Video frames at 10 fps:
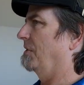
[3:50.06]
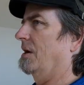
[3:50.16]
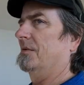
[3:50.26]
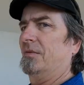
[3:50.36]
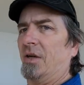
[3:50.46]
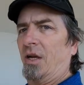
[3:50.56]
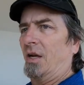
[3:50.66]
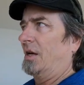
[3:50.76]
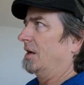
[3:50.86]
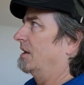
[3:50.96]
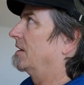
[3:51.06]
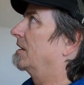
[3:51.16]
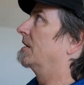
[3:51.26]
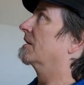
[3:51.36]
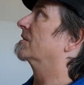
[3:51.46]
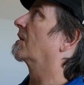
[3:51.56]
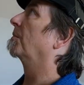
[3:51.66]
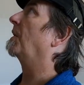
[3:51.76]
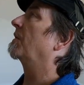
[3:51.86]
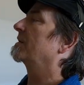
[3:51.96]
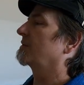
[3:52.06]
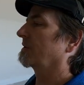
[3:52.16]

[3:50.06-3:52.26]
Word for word: But here's our bonus